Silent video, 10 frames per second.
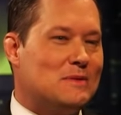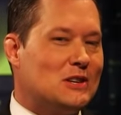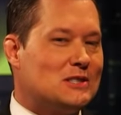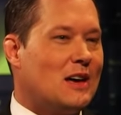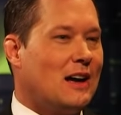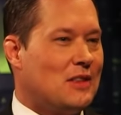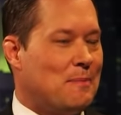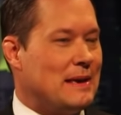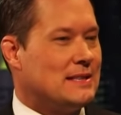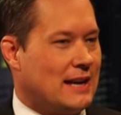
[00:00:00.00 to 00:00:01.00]
just on the
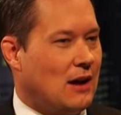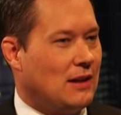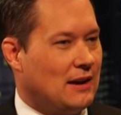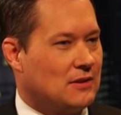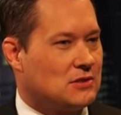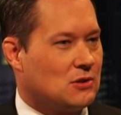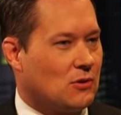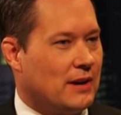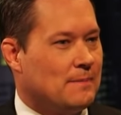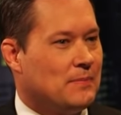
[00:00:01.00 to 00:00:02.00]
basic outline of the
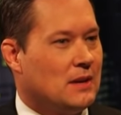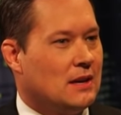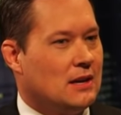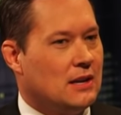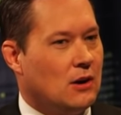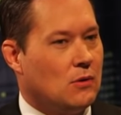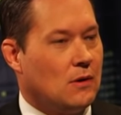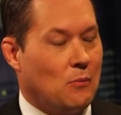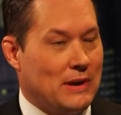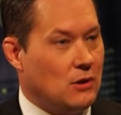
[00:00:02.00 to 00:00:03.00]
story, you know,
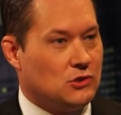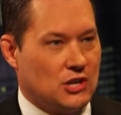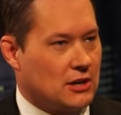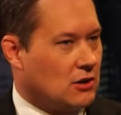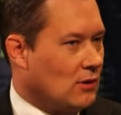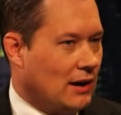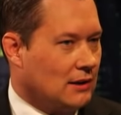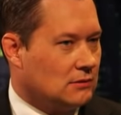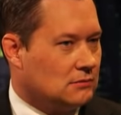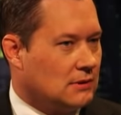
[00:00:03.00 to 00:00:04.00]
we know Gina
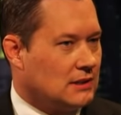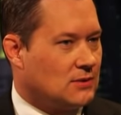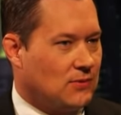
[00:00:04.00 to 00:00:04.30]
Carano gets